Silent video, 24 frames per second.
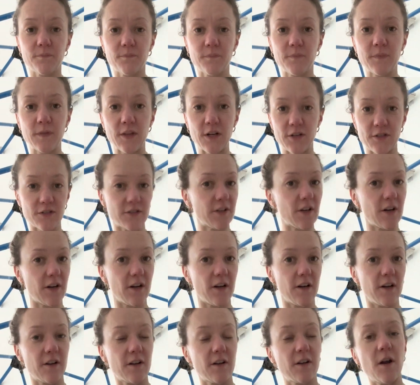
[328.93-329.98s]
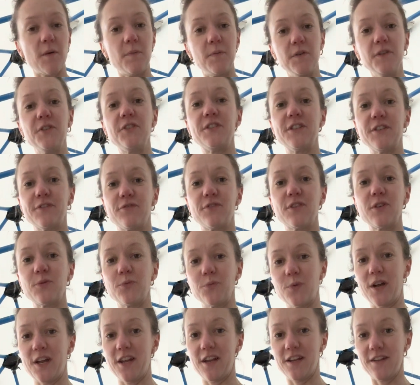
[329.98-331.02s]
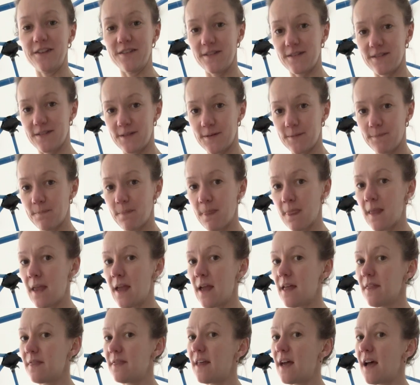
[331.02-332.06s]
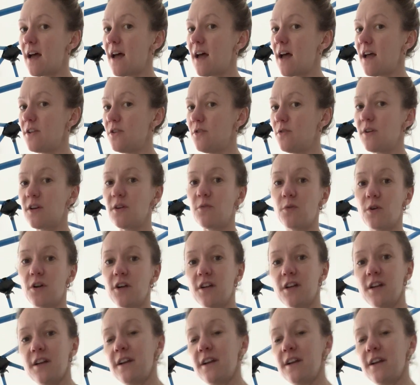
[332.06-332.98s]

there's a couple different ways that you can work in